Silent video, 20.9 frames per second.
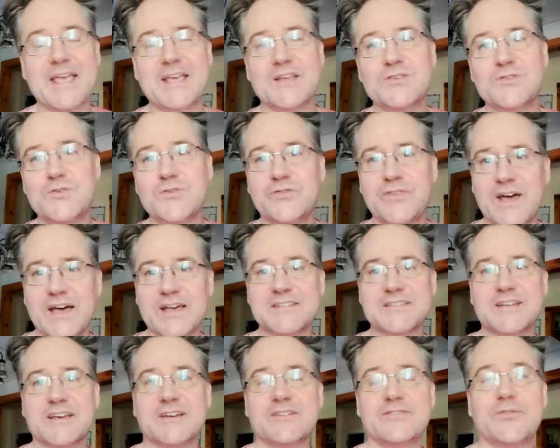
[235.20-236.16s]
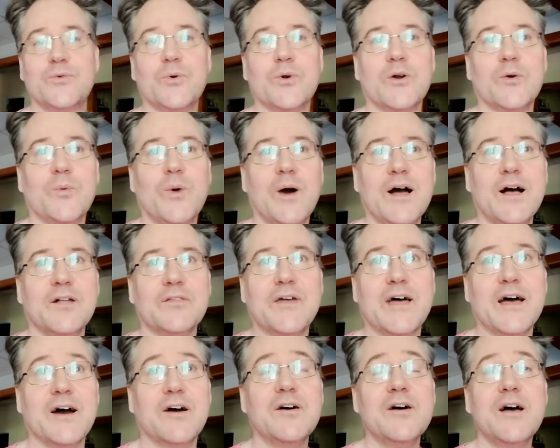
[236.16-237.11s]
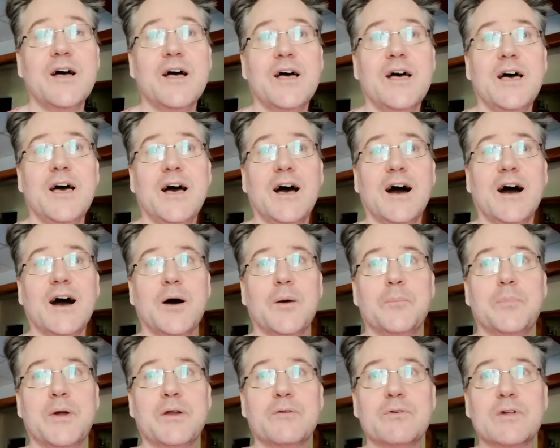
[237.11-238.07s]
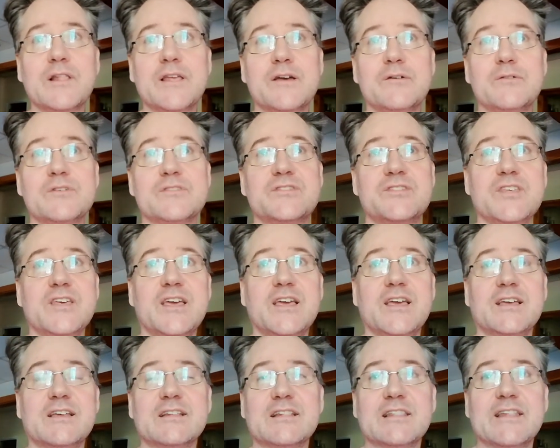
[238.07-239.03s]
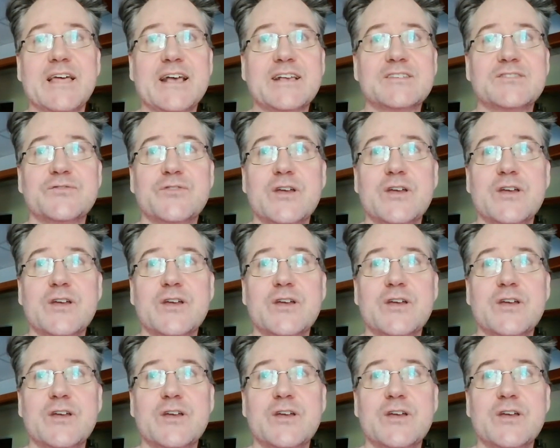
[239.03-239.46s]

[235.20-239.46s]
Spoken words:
into fasting for a while now. But really, it was the Lex